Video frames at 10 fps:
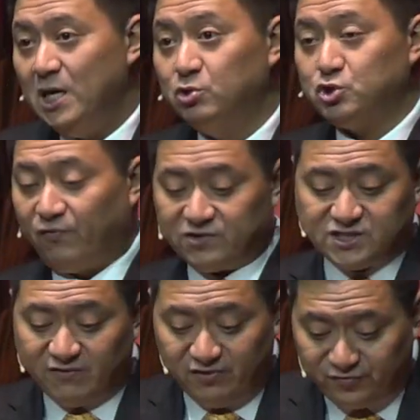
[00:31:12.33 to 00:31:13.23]
who is over
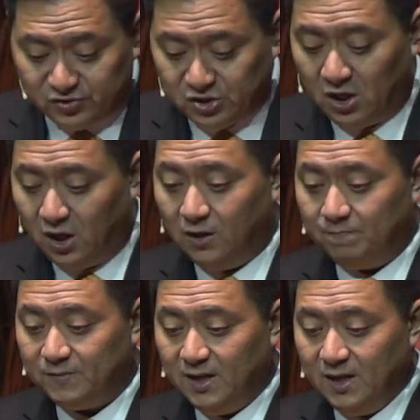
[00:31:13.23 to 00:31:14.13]
seven foot tall